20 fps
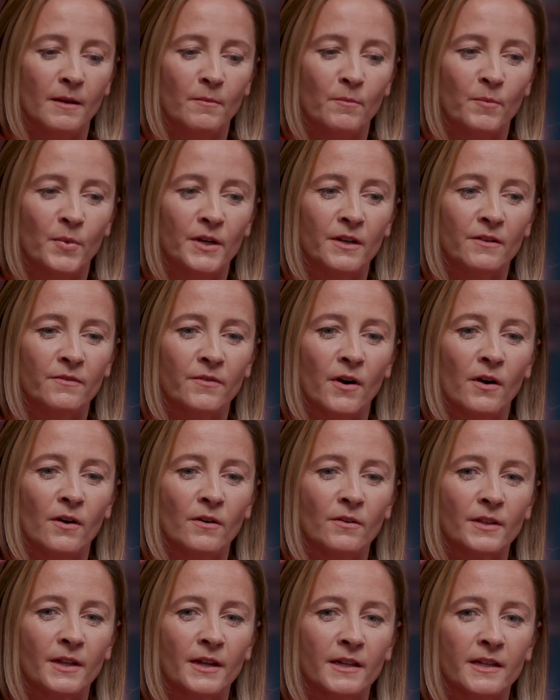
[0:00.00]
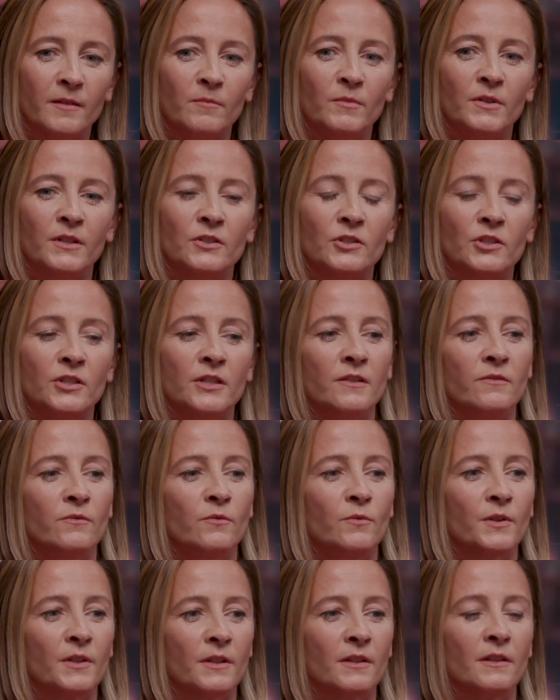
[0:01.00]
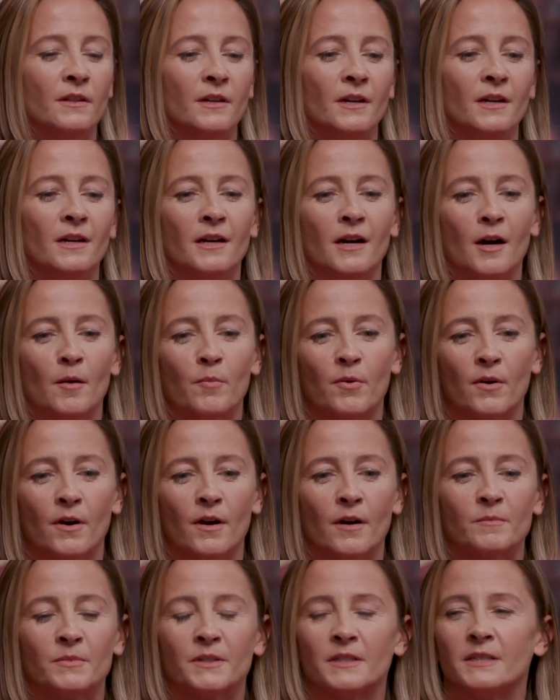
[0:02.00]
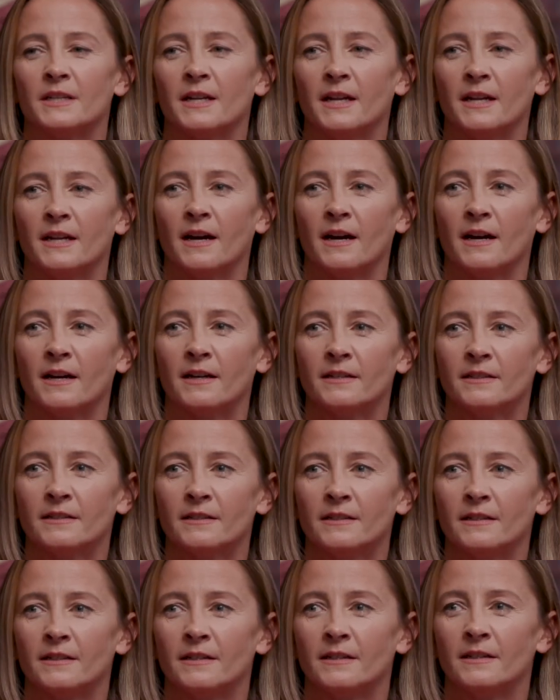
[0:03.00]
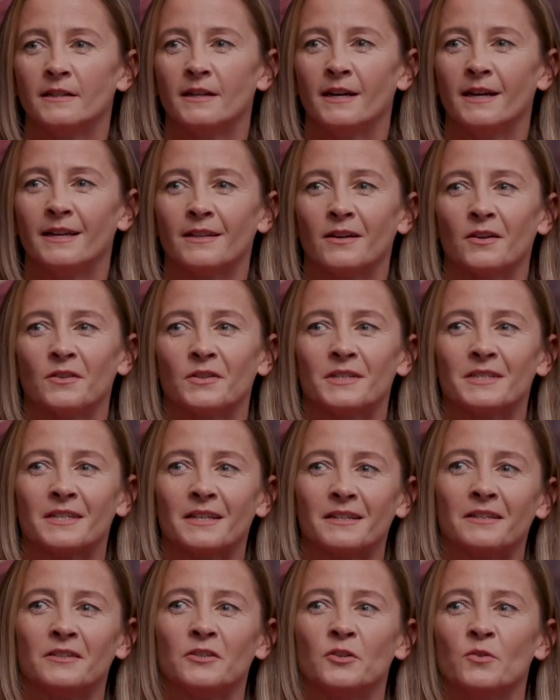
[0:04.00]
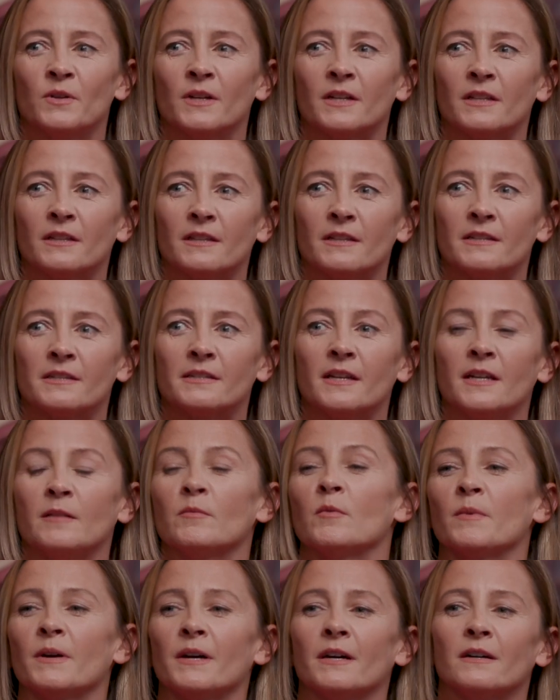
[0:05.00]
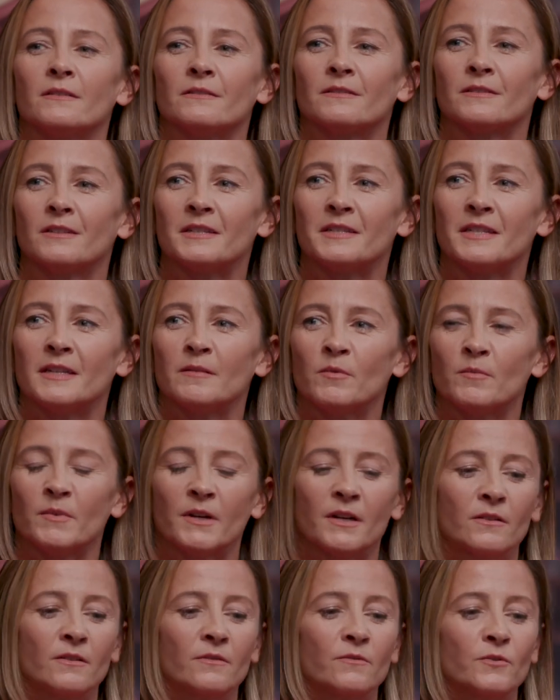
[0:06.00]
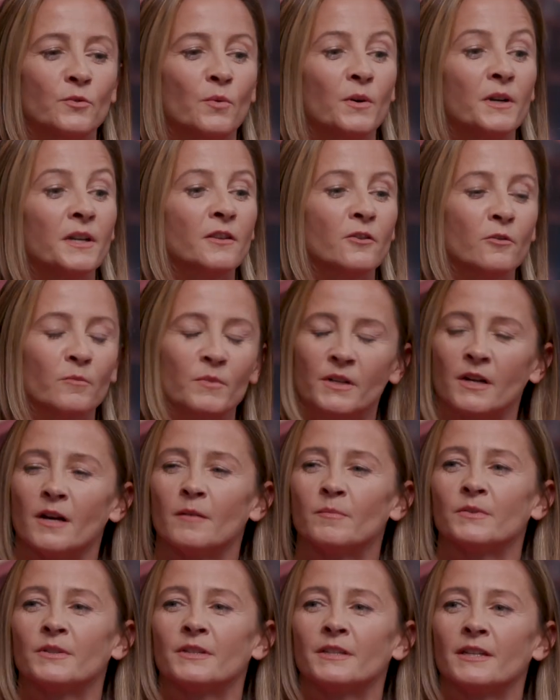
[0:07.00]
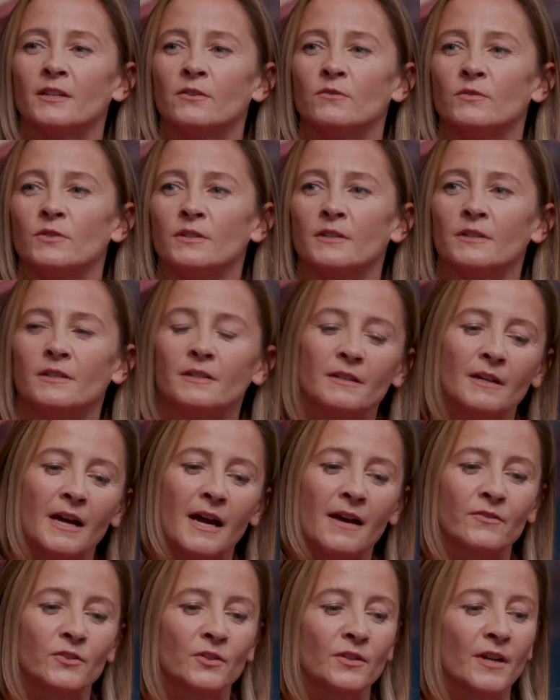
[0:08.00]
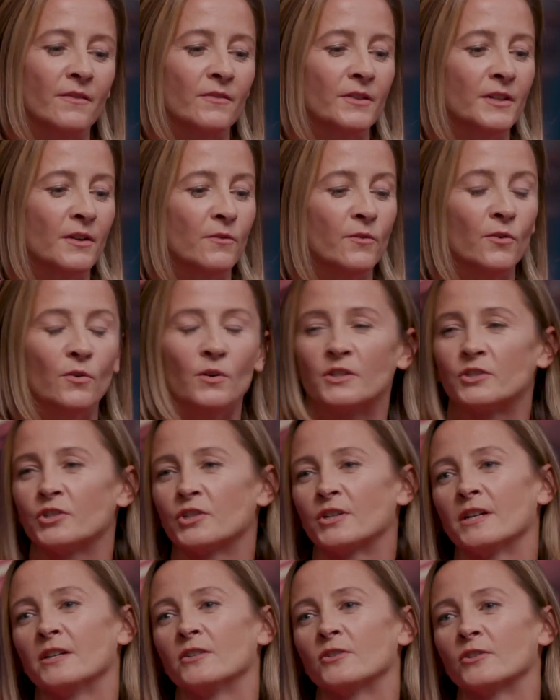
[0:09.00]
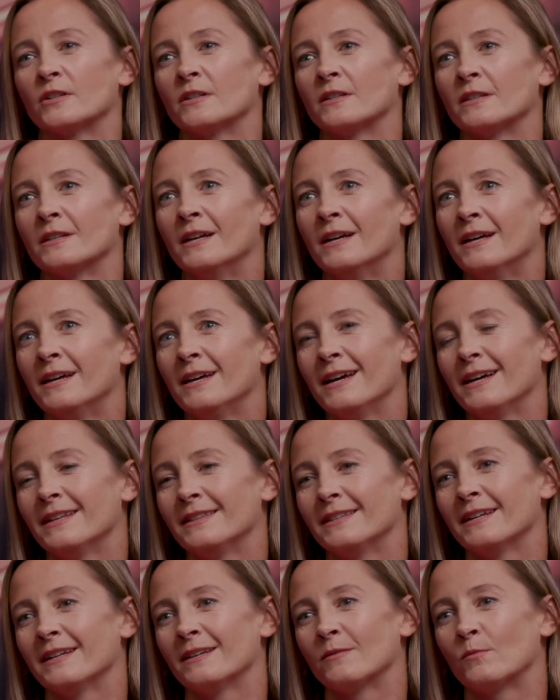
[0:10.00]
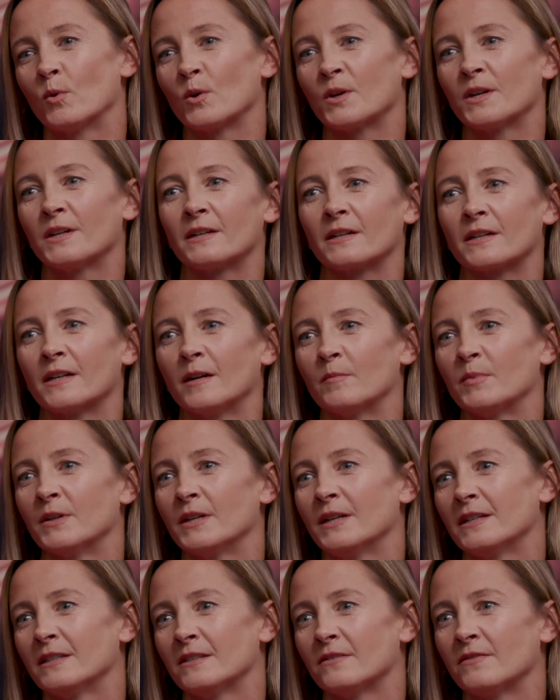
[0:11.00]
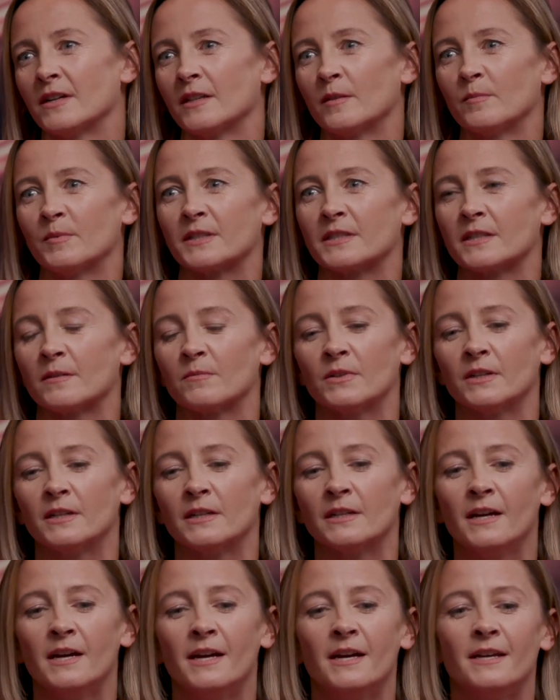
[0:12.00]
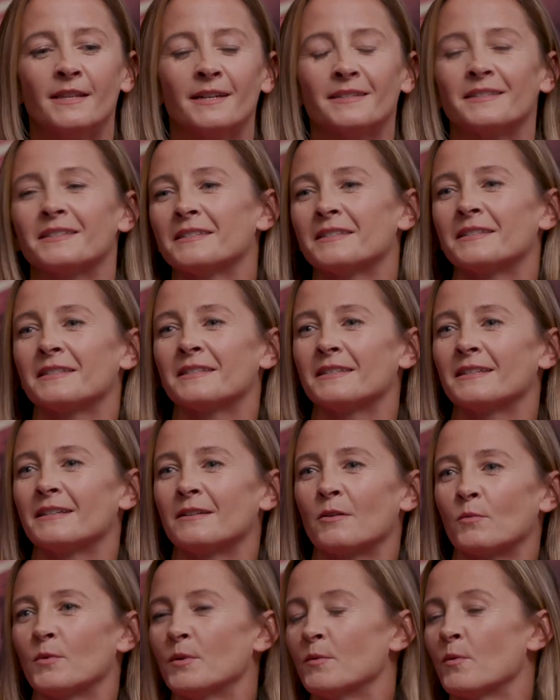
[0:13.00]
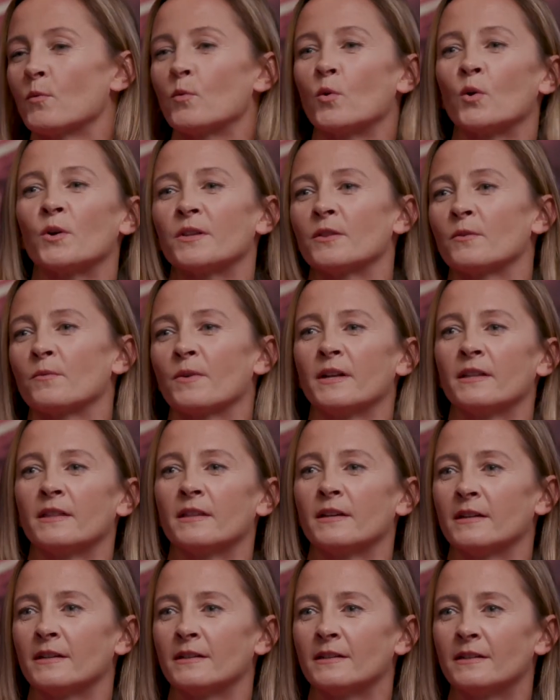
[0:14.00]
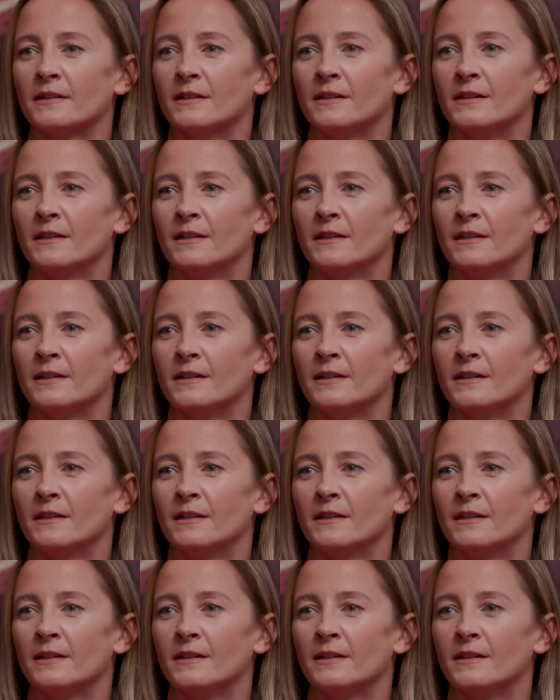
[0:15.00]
But if all that can be achieved with a prompt into AI, and all of a sudden you get the same amount of 20-year monopoly that you did after having a whole education and then working in a company and developing something, are we rewarding the right thing?